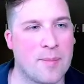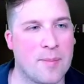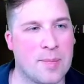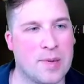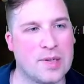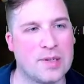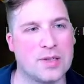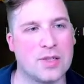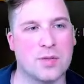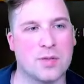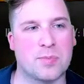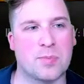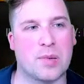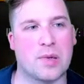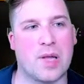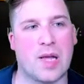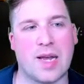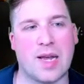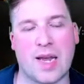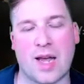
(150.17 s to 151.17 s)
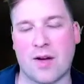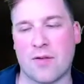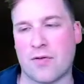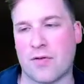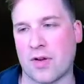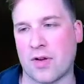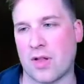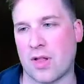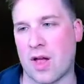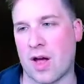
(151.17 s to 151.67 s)
But he's just playing out
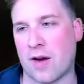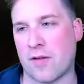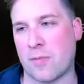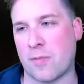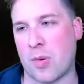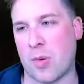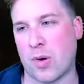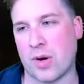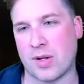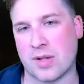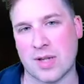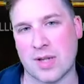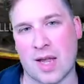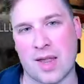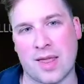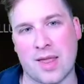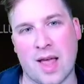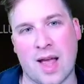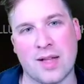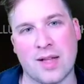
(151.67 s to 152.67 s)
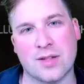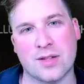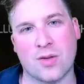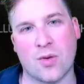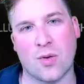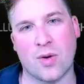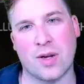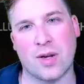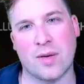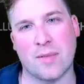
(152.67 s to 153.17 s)
for a lot of points, and that's
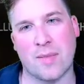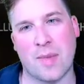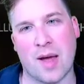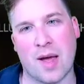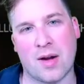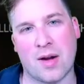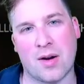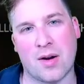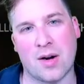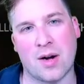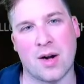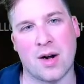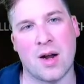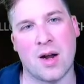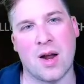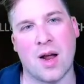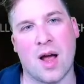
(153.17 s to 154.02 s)
going to matter.